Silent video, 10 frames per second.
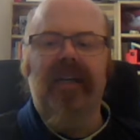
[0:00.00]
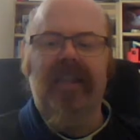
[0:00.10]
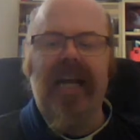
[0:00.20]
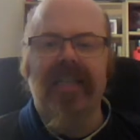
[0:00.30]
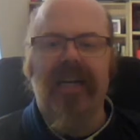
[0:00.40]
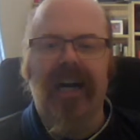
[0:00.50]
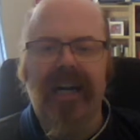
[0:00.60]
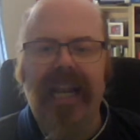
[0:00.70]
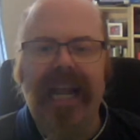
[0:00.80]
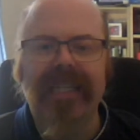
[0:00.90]
That's our
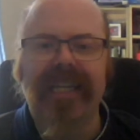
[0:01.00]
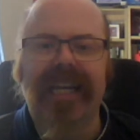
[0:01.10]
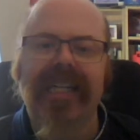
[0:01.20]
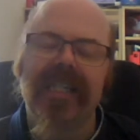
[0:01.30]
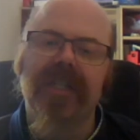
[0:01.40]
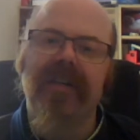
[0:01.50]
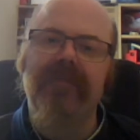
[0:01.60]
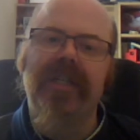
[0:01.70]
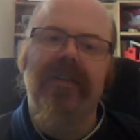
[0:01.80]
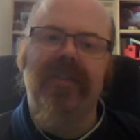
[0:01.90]
classic
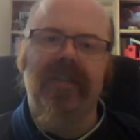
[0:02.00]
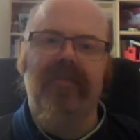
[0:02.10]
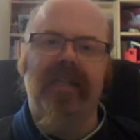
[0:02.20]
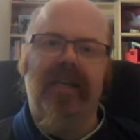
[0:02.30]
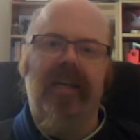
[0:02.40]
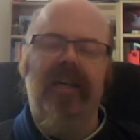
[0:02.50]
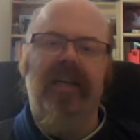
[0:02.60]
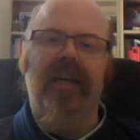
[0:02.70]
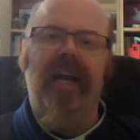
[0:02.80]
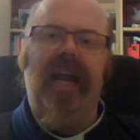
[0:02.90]
description of the Trinity.
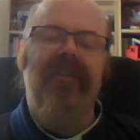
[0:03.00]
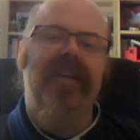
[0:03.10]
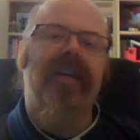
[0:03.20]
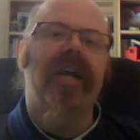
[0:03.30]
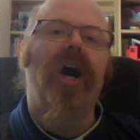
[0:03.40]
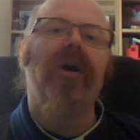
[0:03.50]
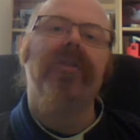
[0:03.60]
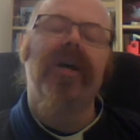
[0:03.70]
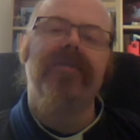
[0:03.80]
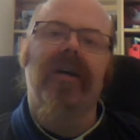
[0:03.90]
And if you can hold
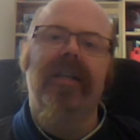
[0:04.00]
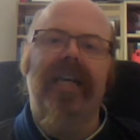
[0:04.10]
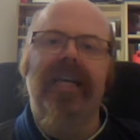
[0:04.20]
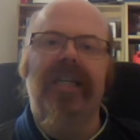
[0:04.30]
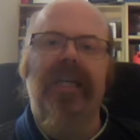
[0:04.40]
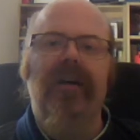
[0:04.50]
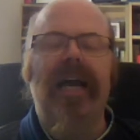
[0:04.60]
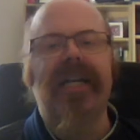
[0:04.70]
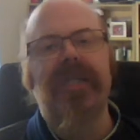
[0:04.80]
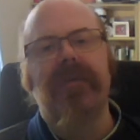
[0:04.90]
those ideas in your
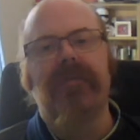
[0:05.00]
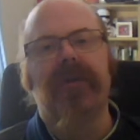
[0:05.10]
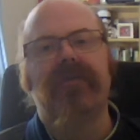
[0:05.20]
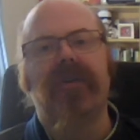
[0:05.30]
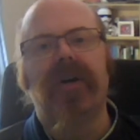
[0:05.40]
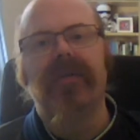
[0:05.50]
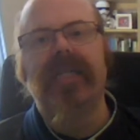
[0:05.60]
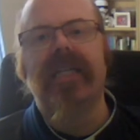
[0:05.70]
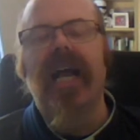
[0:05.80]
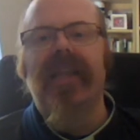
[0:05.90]
head as we move
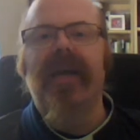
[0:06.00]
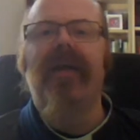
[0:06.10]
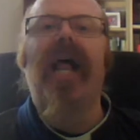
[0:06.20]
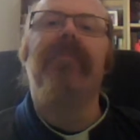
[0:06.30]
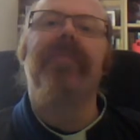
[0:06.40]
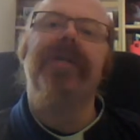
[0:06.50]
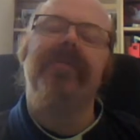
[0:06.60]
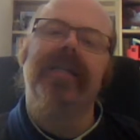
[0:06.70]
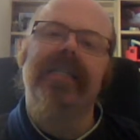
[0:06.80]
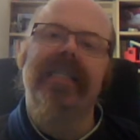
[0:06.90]
forwards, they will help you to
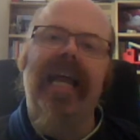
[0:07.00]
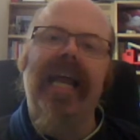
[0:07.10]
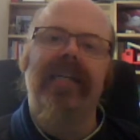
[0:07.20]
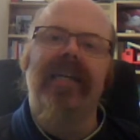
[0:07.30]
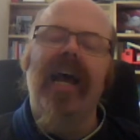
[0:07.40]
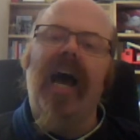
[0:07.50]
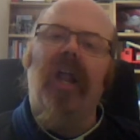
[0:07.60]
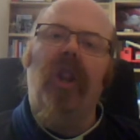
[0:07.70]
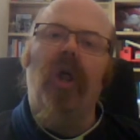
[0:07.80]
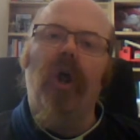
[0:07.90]
understand a
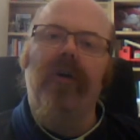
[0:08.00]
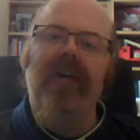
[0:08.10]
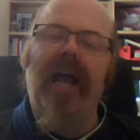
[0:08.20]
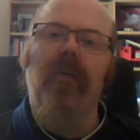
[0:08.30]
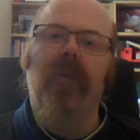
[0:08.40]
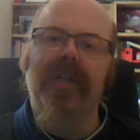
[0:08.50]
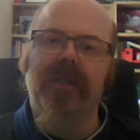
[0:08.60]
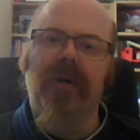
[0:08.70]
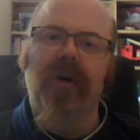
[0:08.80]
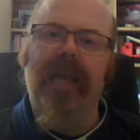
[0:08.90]
lot of how we're
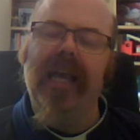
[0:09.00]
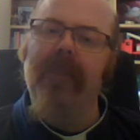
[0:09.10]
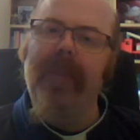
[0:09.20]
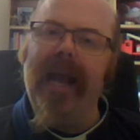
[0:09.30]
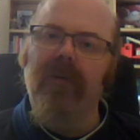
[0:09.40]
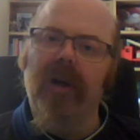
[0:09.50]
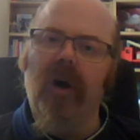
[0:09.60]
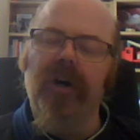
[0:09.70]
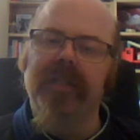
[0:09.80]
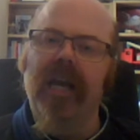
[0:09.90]
talking about
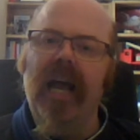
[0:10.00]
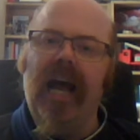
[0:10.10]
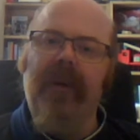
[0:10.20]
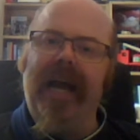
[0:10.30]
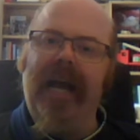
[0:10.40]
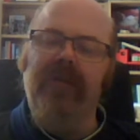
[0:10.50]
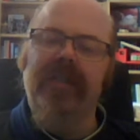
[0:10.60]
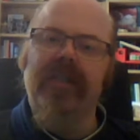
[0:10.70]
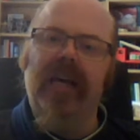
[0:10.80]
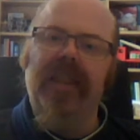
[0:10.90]
God, about
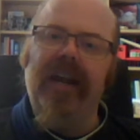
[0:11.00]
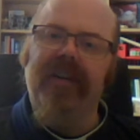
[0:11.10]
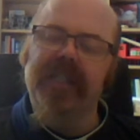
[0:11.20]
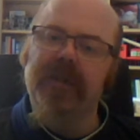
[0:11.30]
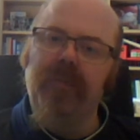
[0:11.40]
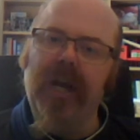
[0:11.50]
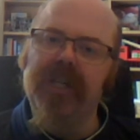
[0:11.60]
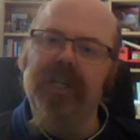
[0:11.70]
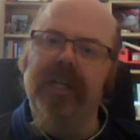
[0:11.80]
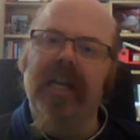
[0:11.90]
their
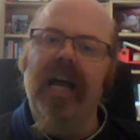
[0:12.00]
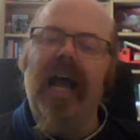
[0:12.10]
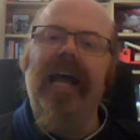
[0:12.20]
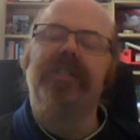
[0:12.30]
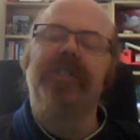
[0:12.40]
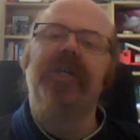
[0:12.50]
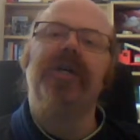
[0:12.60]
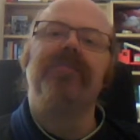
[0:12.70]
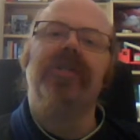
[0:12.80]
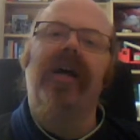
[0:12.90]
expression, and
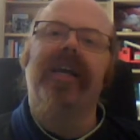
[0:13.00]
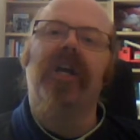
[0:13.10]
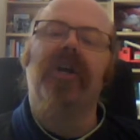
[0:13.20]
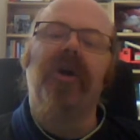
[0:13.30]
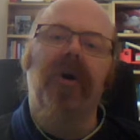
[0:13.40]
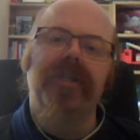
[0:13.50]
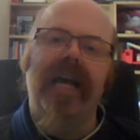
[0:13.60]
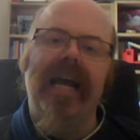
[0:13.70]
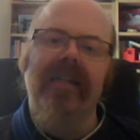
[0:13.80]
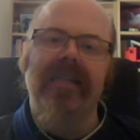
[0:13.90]
terms like
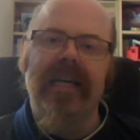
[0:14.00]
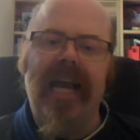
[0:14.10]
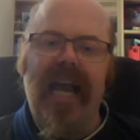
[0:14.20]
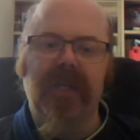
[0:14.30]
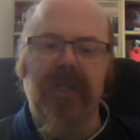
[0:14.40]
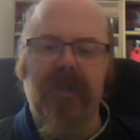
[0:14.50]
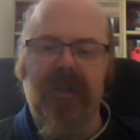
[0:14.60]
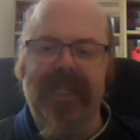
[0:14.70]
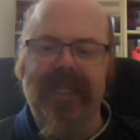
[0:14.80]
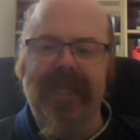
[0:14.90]
Godhead and
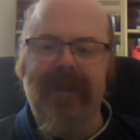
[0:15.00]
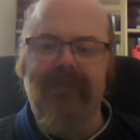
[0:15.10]
Trinity.